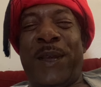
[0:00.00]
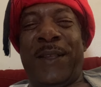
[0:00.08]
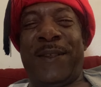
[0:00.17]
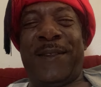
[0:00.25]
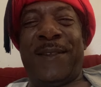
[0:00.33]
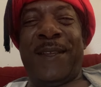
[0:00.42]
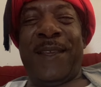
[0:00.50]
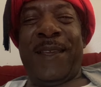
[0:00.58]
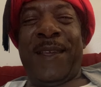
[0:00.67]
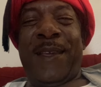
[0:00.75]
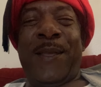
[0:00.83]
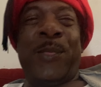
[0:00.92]
us
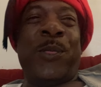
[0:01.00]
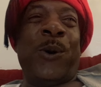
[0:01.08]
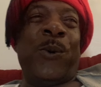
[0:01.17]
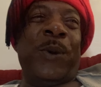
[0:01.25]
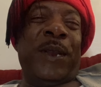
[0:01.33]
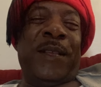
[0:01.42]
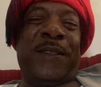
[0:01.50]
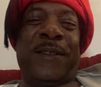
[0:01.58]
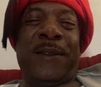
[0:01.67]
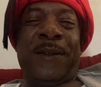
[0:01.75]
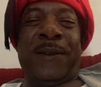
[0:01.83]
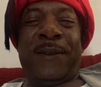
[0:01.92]
and throwing us
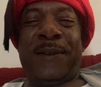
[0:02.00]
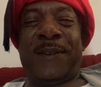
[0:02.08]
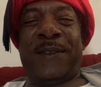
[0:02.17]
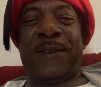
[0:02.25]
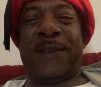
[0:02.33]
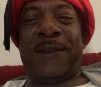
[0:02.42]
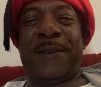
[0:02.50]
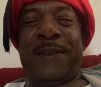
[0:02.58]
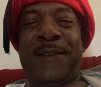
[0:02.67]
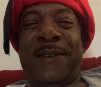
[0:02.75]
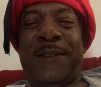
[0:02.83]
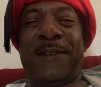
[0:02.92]
in
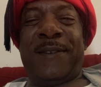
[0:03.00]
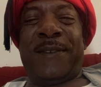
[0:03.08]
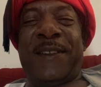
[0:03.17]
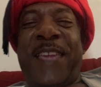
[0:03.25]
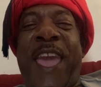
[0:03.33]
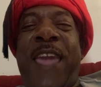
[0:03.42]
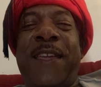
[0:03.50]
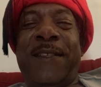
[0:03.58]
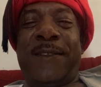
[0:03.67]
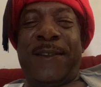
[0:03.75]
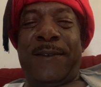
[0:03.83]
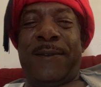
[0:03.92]

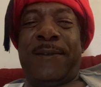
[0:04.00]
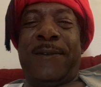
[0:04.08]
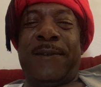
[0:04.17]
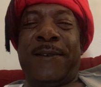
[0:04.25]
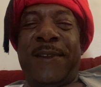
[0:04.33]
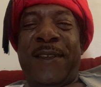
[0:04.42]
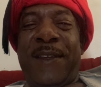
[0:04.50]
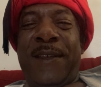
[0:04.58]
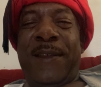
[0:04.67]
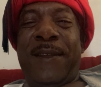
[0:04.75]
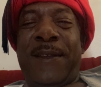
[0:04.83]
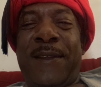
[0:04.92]
cages,
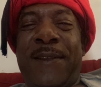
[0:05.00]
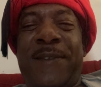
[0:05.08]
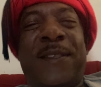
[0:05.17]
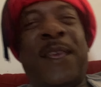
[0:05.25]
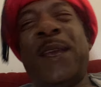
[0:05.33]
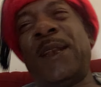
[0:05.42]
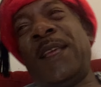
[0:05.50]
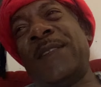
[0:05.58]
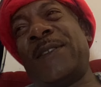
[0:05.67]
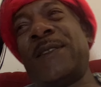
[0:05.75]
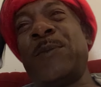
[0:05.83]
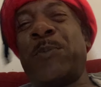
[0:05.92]
saying
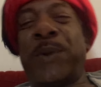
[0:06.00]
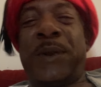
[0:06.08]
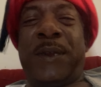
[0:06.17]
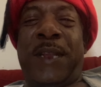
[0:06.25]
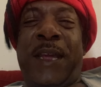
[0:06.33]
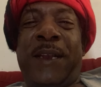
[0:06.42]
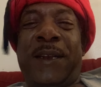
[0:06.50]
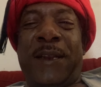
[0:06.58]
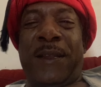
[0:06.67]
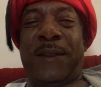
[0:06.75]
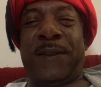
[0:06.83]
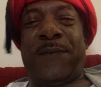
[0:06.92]
it's to protect
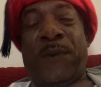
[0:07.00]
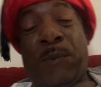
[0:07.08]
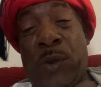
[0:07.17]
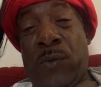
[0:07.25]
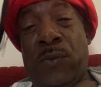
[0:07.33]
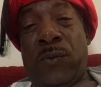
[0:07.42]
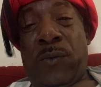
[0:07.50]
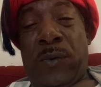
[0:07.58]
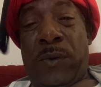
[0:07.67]
us from who?